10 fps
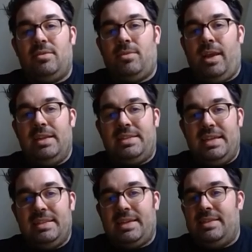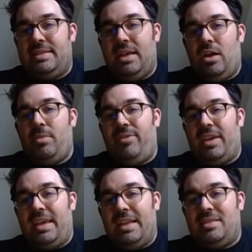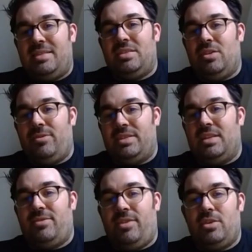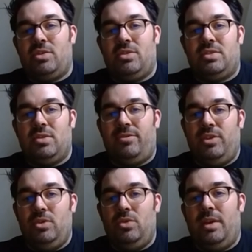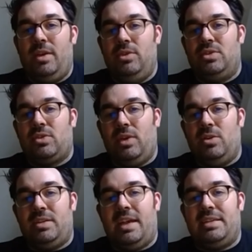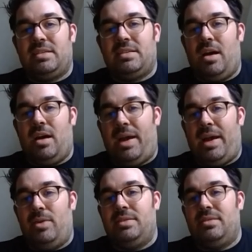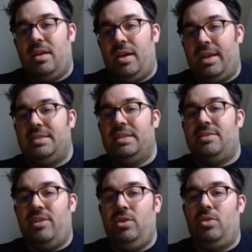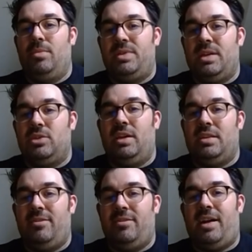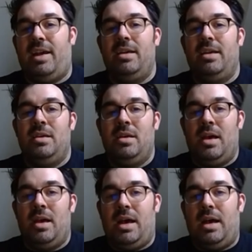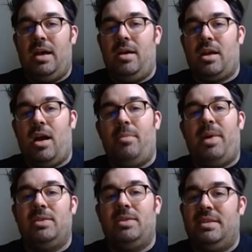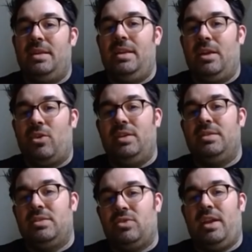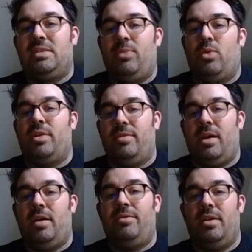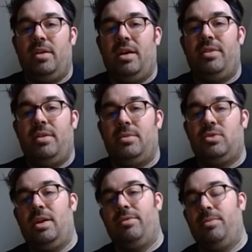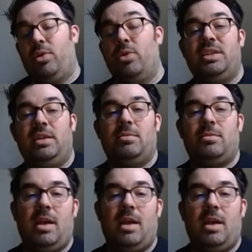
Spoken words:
right? It's inside the cell, but if it gets to the surface, it's functional. So if you screen your test compounds against this variant, you could potentially identify compounds that increase transport of the protein,